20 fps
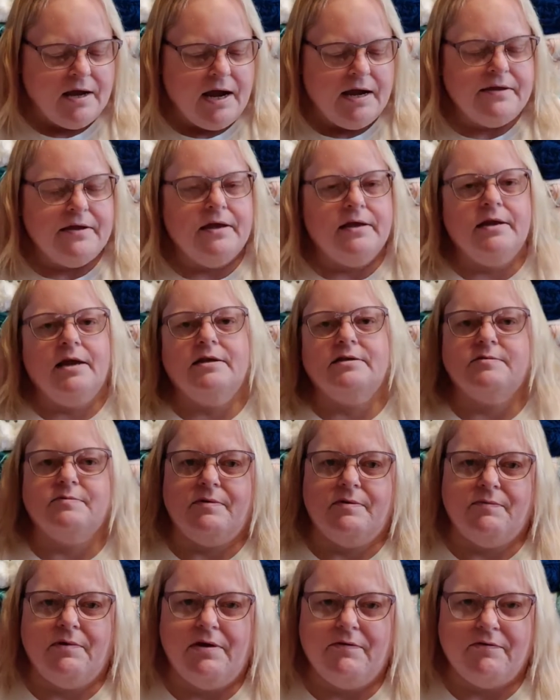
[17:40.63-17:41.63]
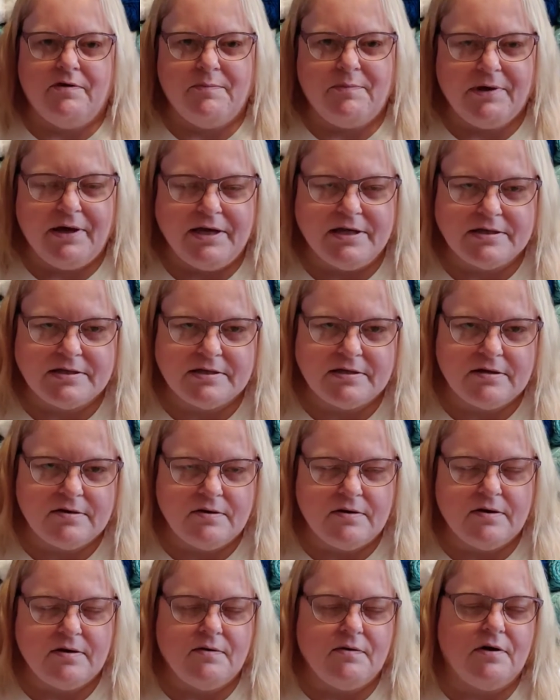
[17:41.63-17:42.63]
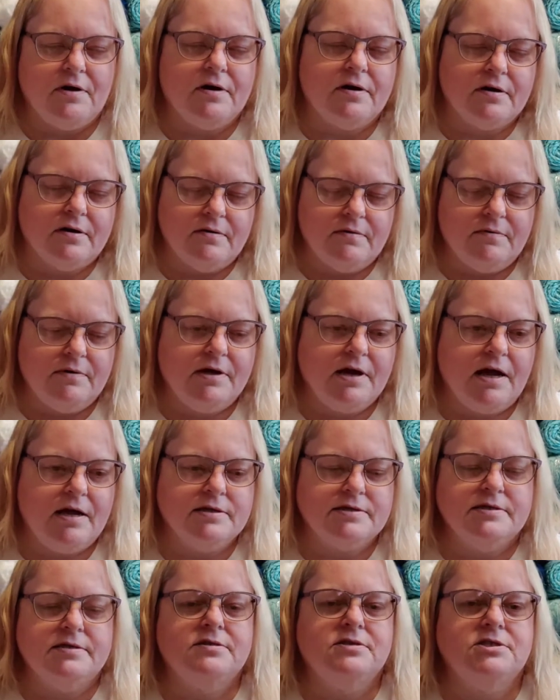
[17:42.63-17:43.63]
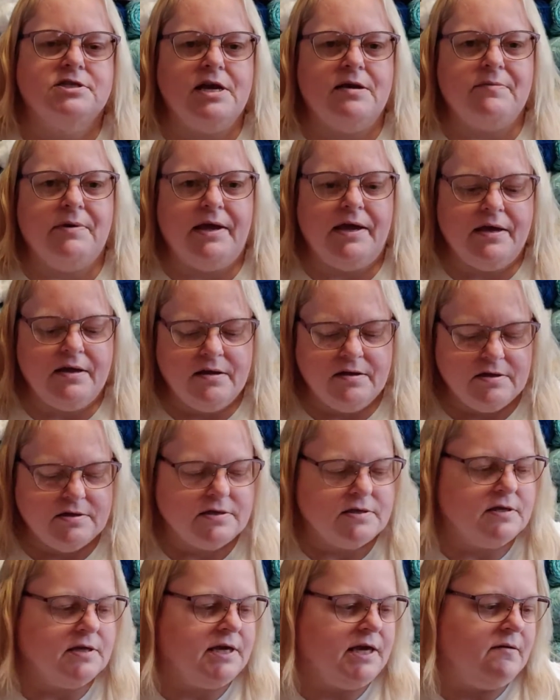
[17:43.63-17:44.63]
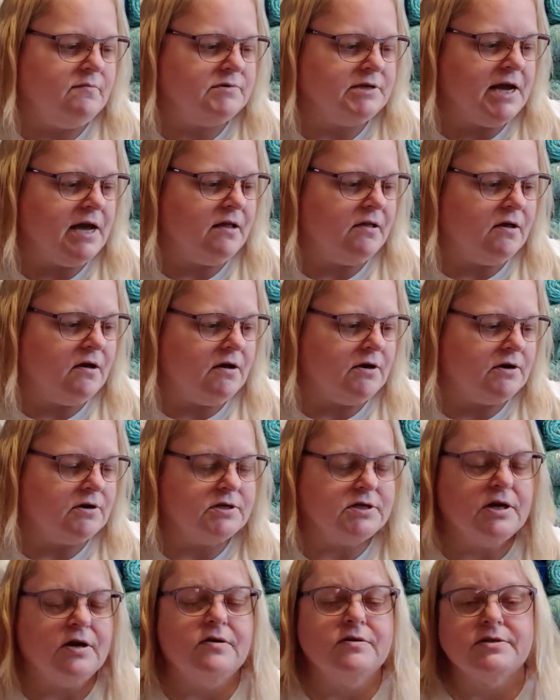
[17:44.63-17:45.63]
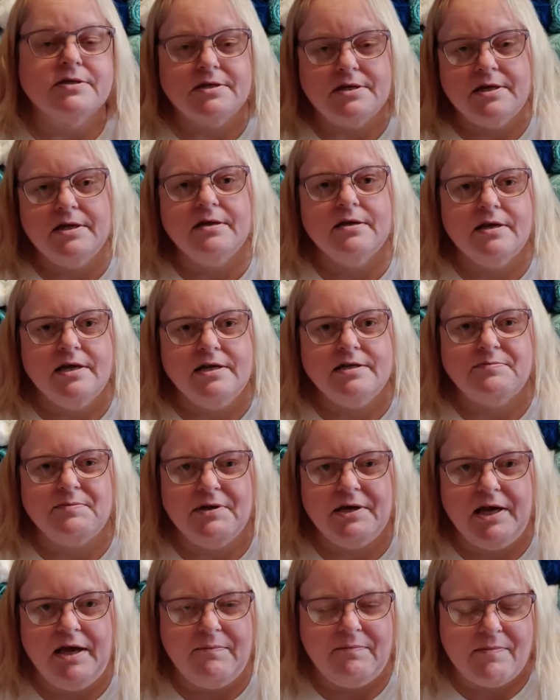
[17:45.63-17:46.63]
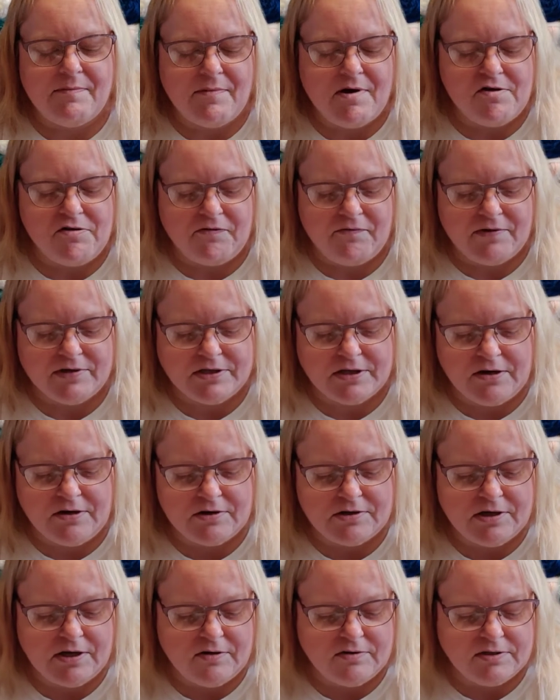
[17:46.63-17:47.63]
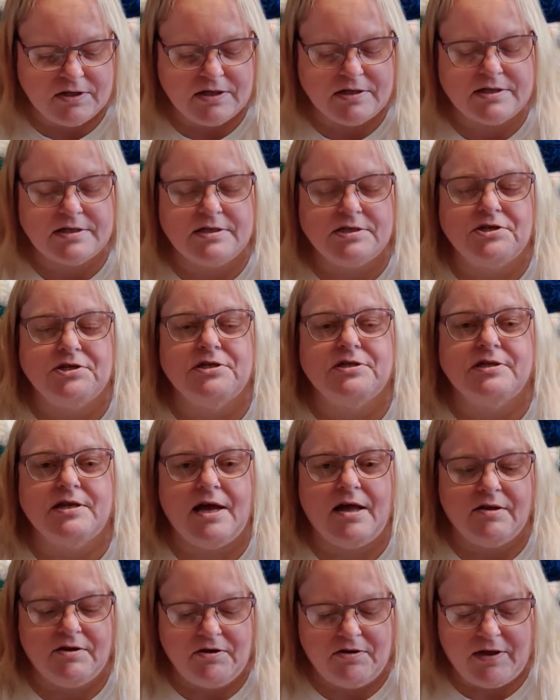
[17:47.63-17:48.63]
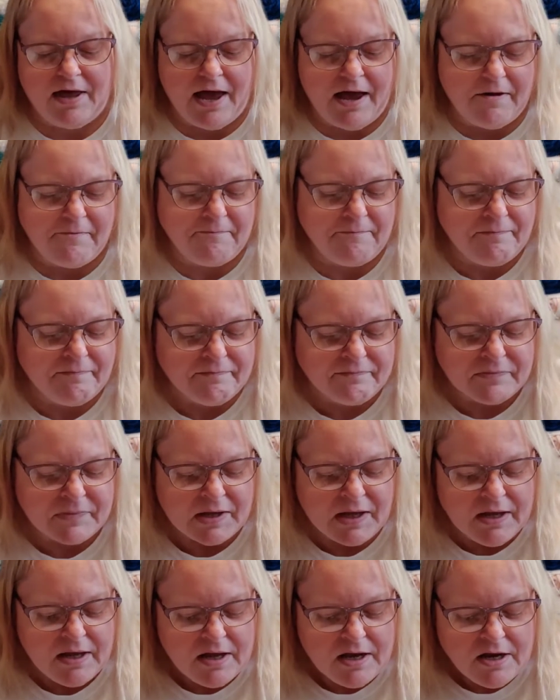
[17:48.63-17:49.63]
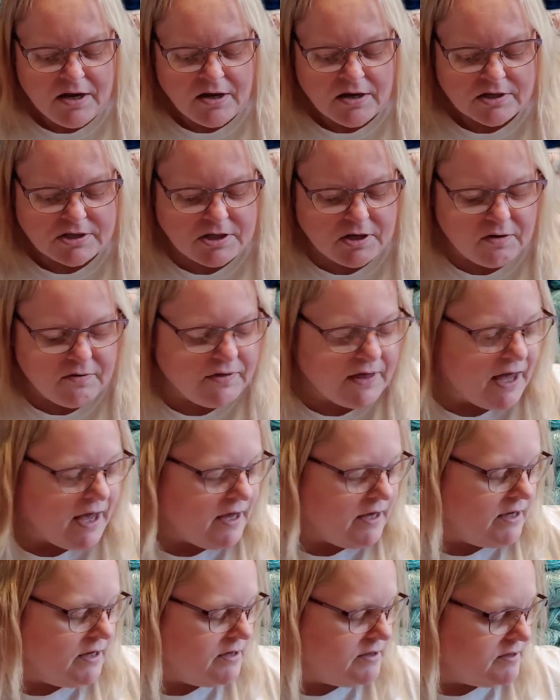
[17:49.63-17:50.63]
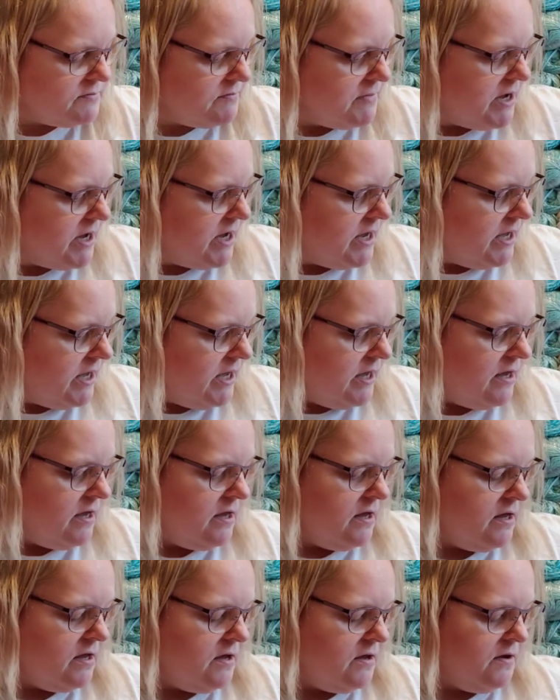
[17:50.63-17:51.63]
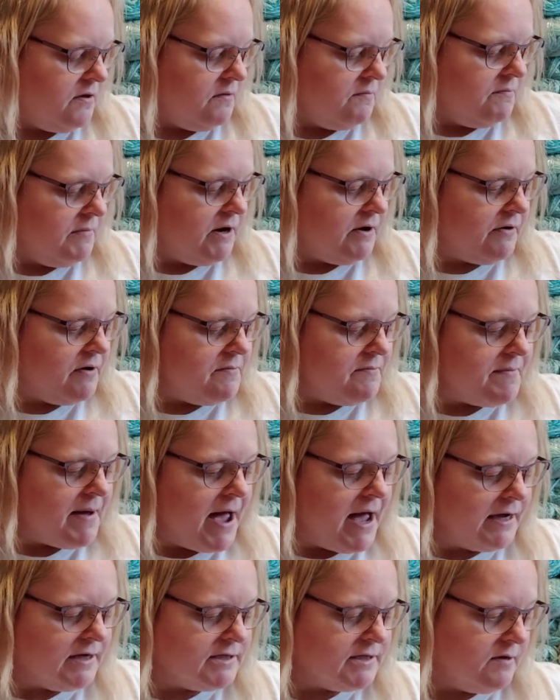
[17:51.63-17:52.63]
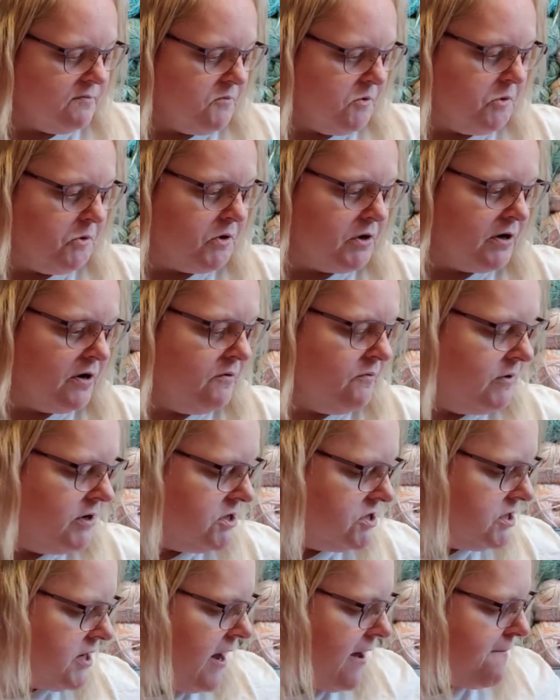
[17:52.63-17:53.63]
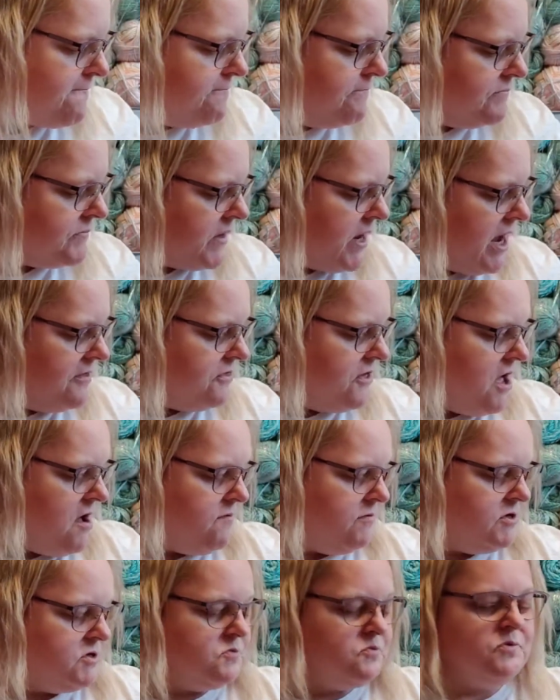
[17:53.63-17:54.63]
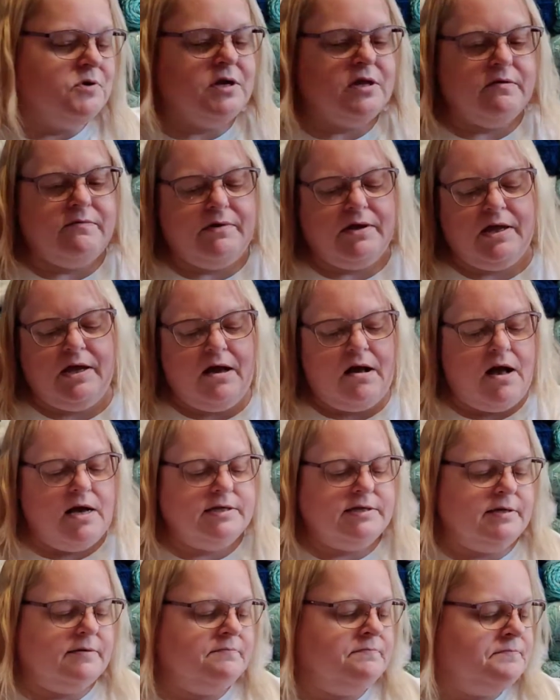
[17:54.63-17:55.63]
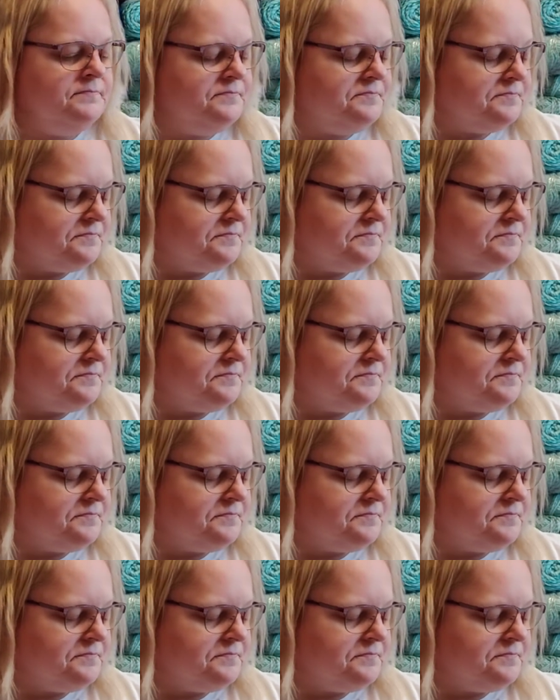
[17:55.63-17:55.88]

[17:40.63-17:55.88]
And then that's when we replaced or got Jemmy to keep Tala on her toes, and he's been keeping both of us on our toes. Let's just tell you that. So that is my Mary Maxim order, which I thought was really, really awesome.